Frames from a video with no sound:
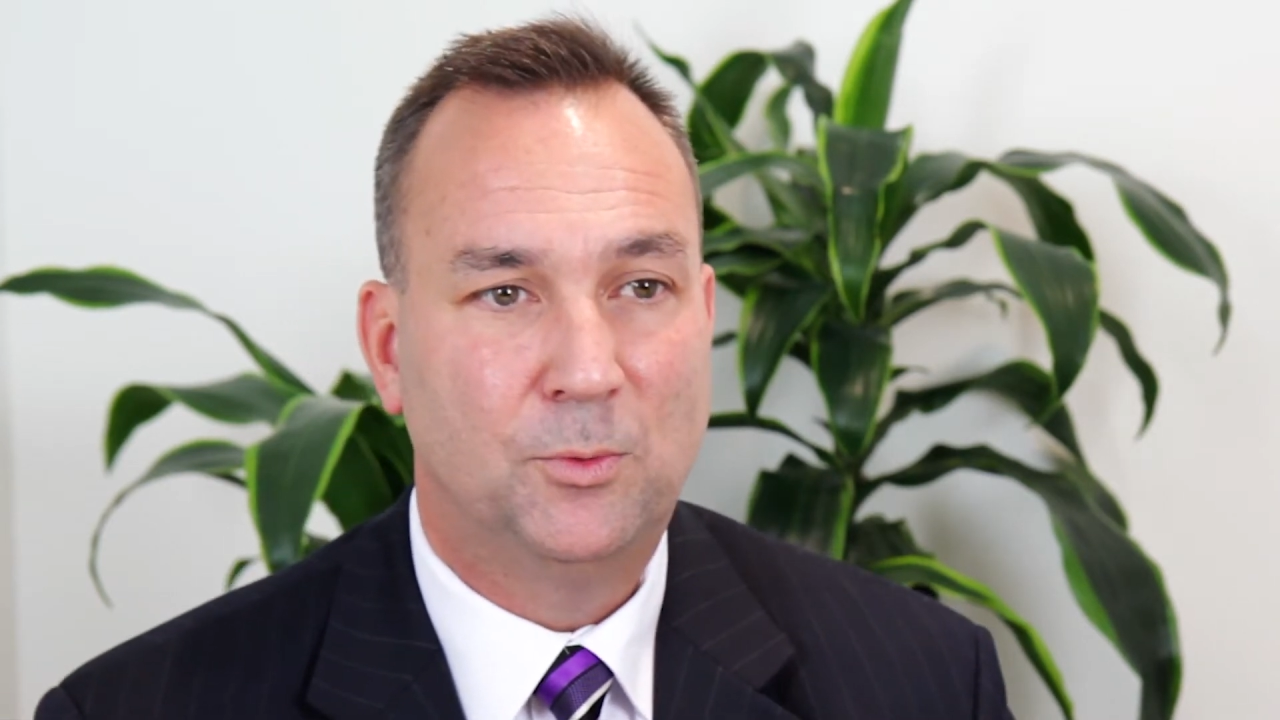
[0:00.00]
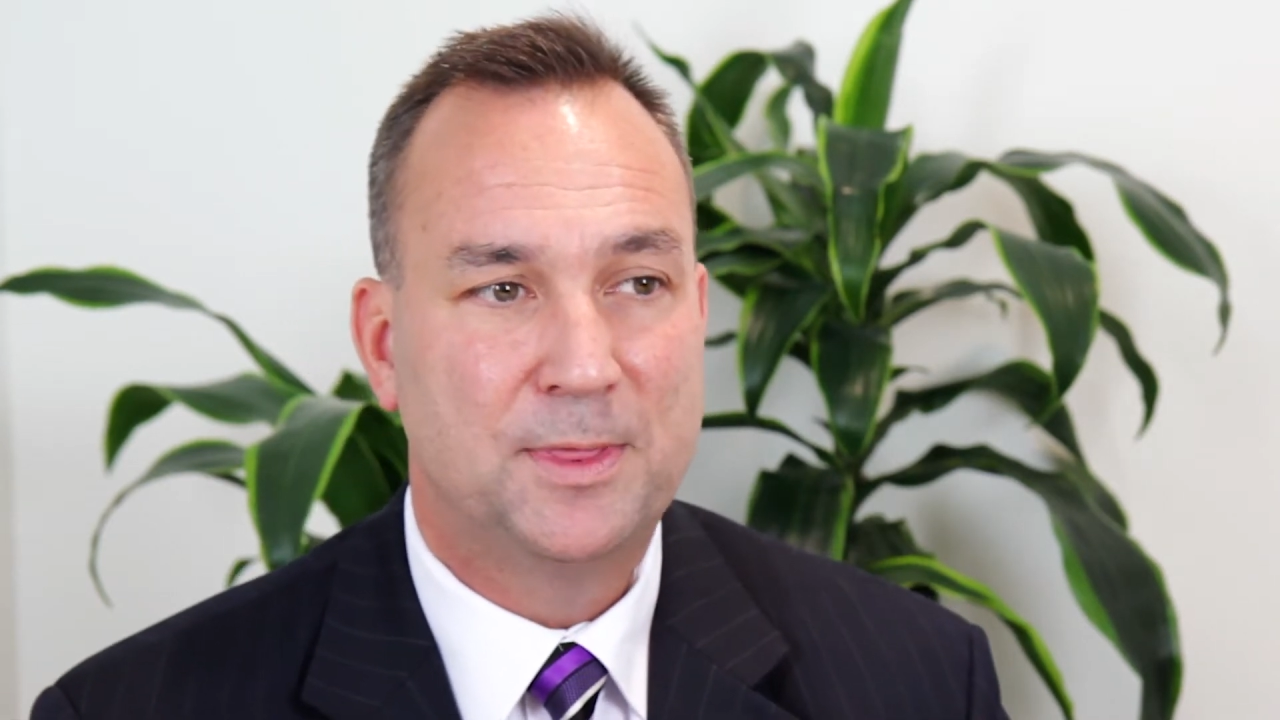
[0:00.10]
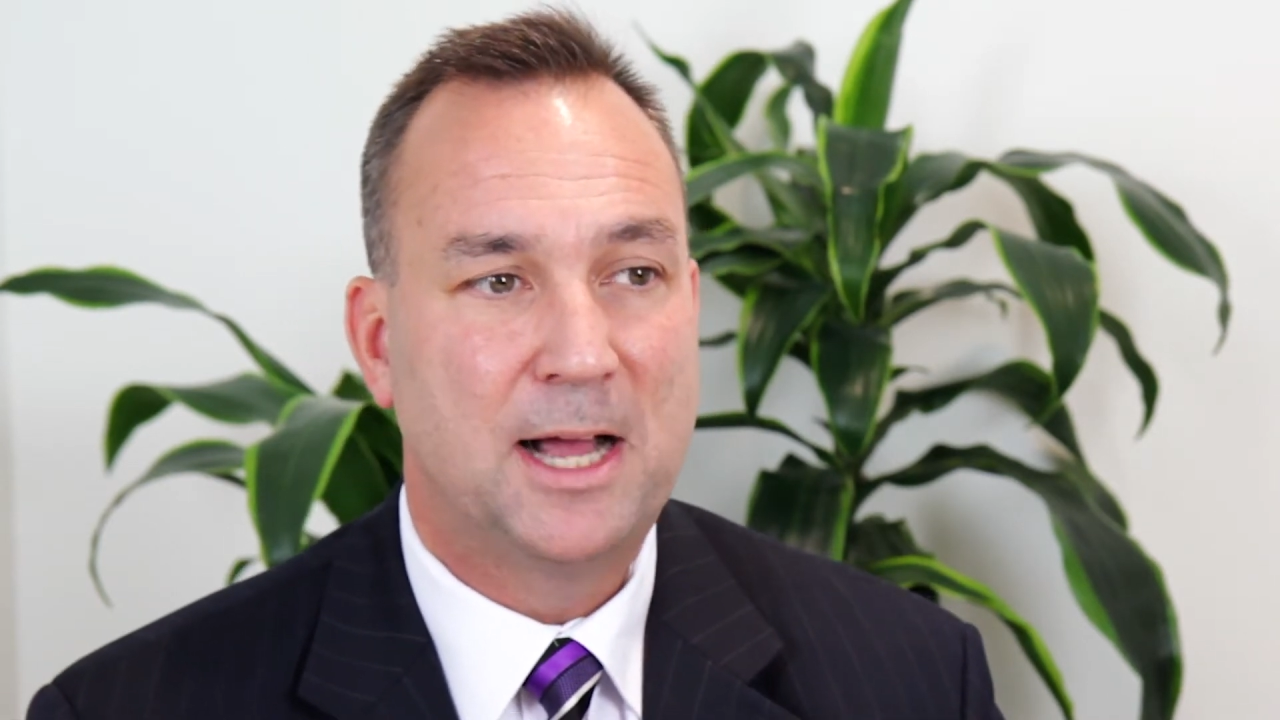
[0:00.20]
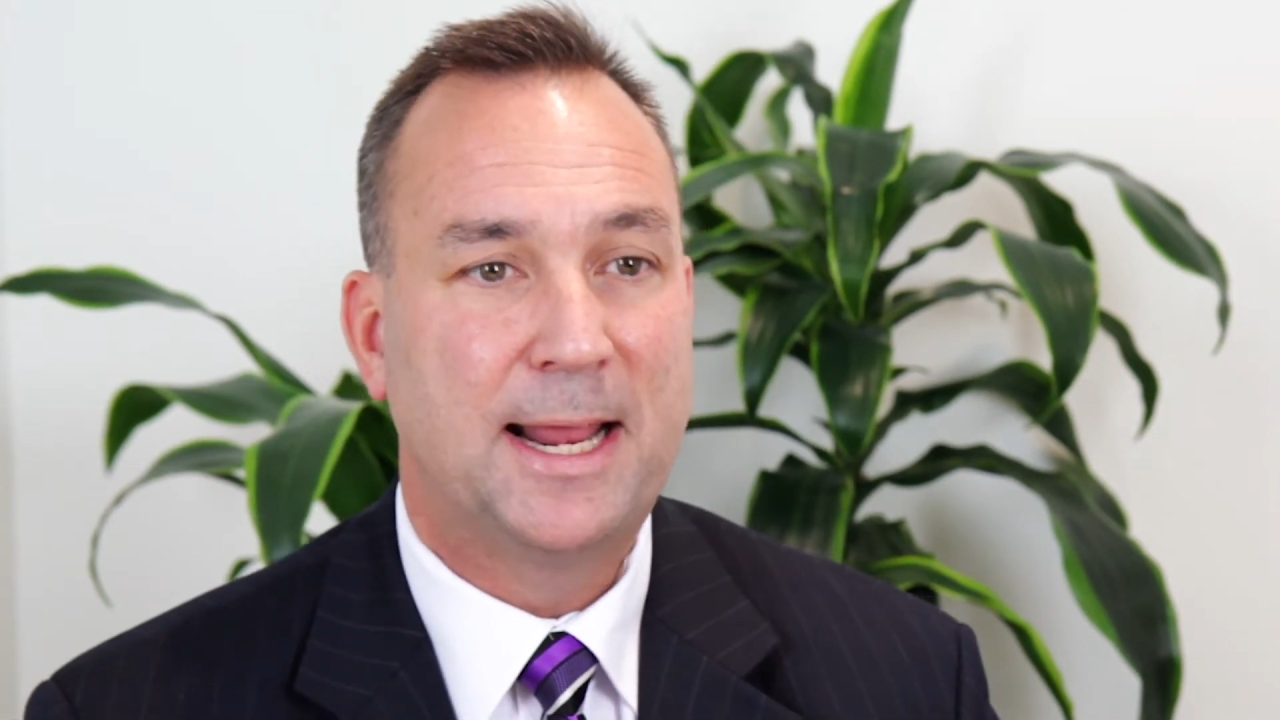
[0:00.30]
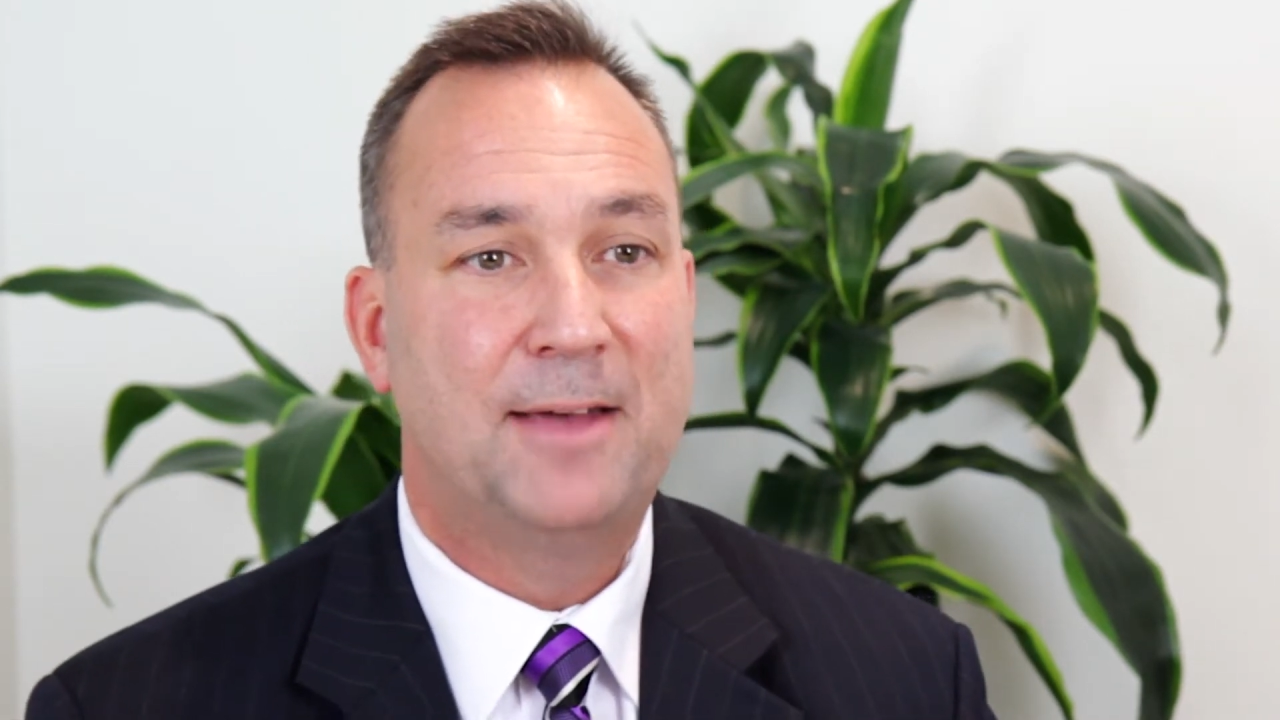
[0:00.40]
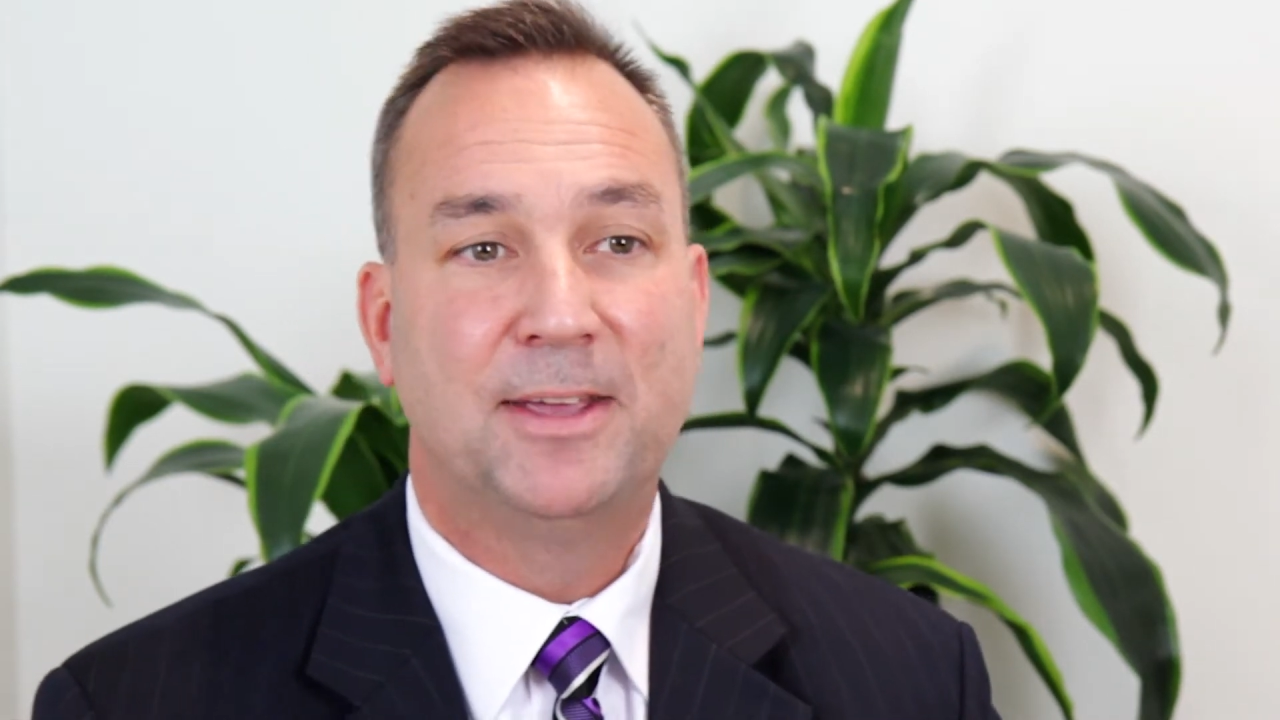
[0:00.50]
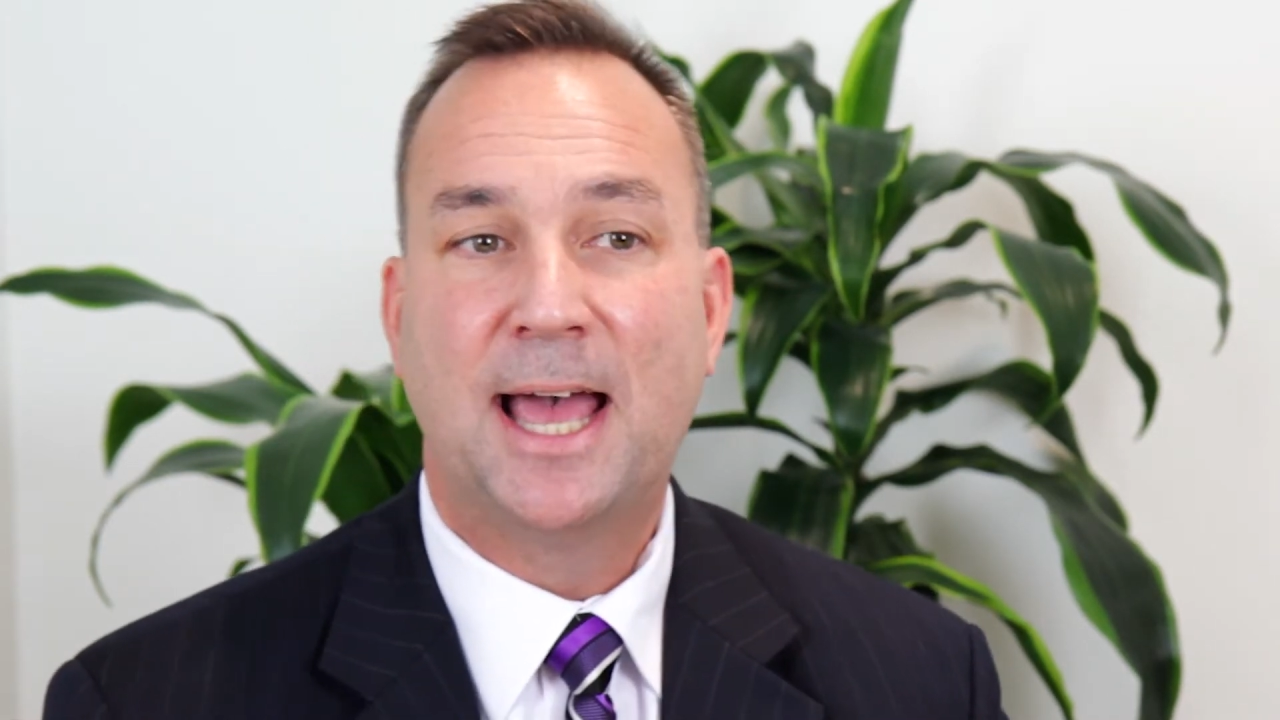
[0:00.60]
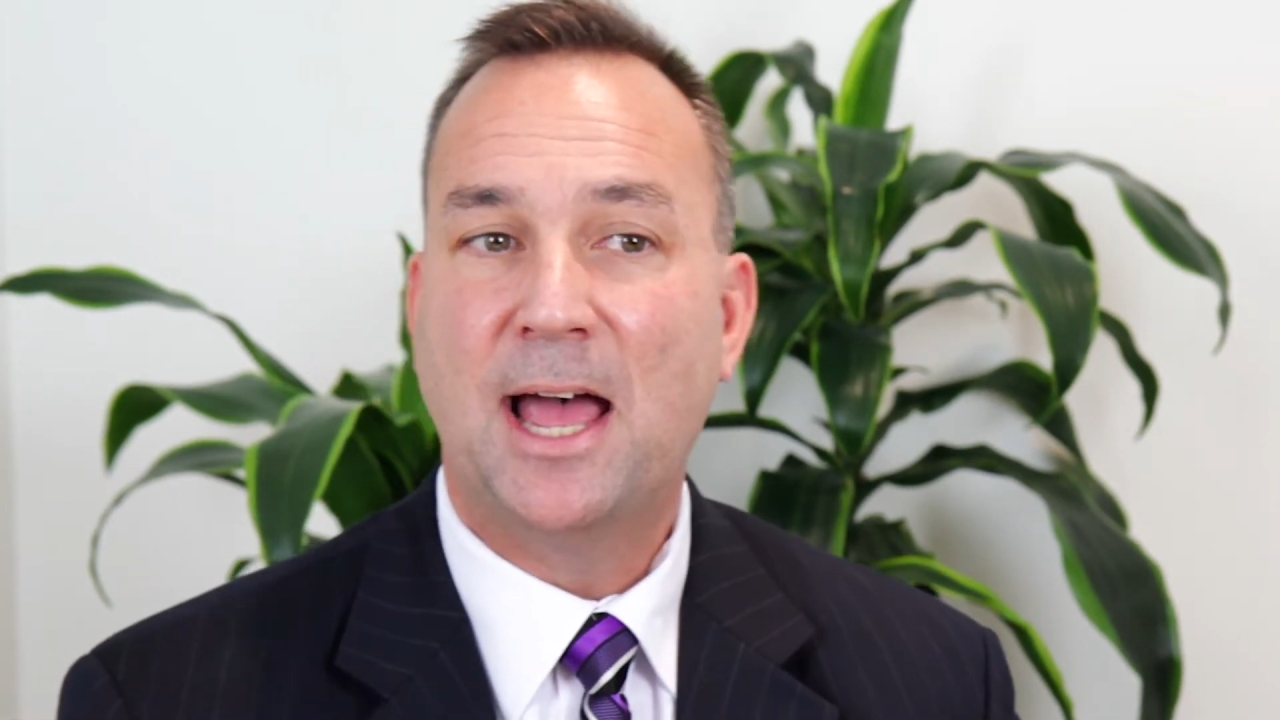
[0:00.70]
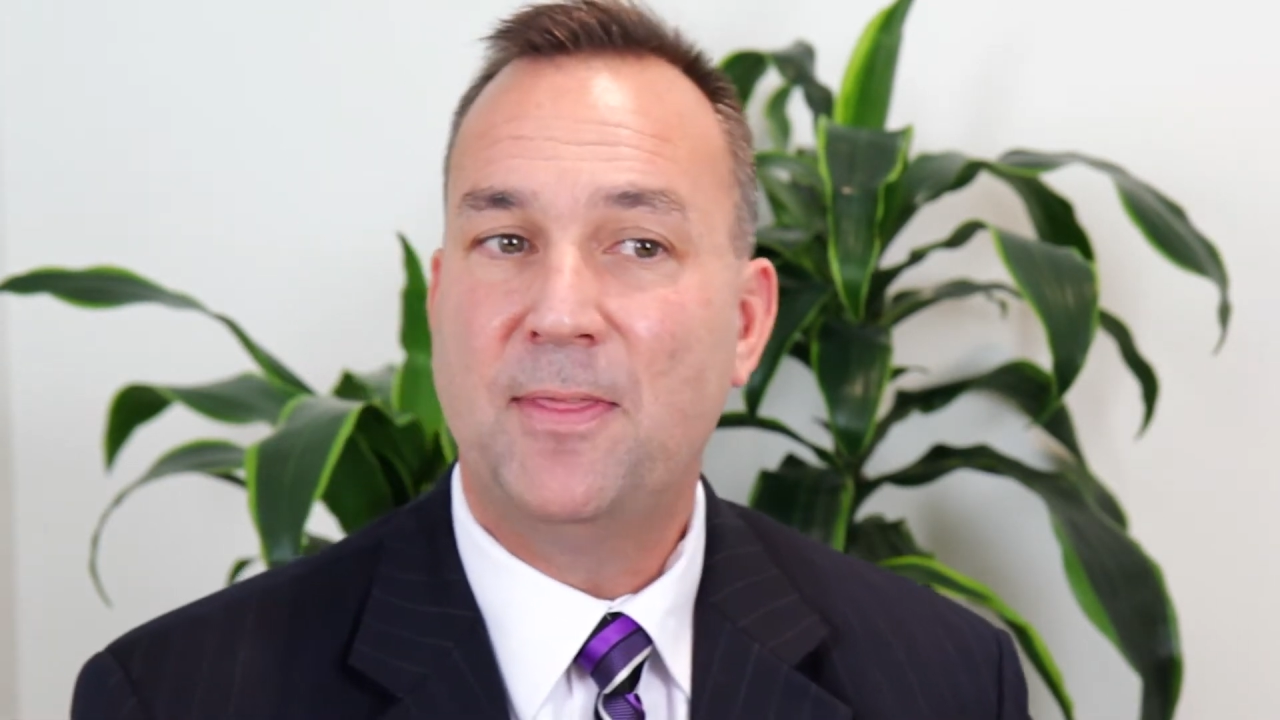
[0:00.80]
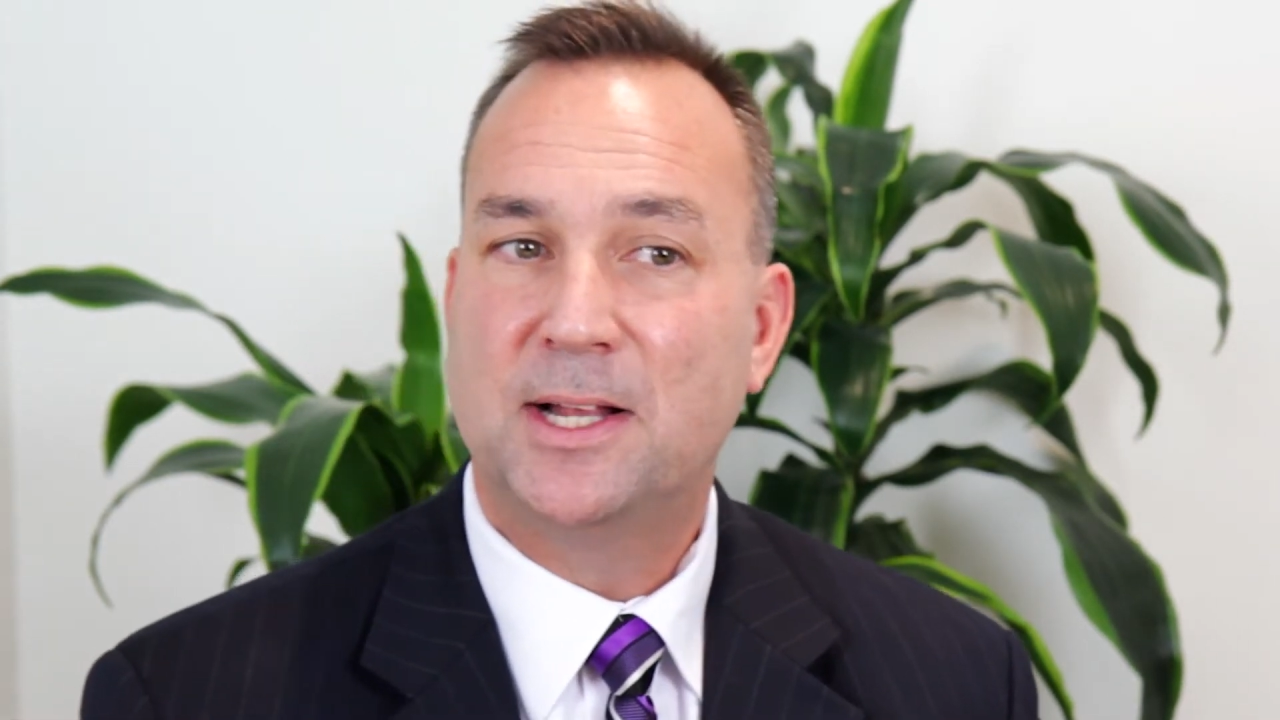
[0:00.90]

without having had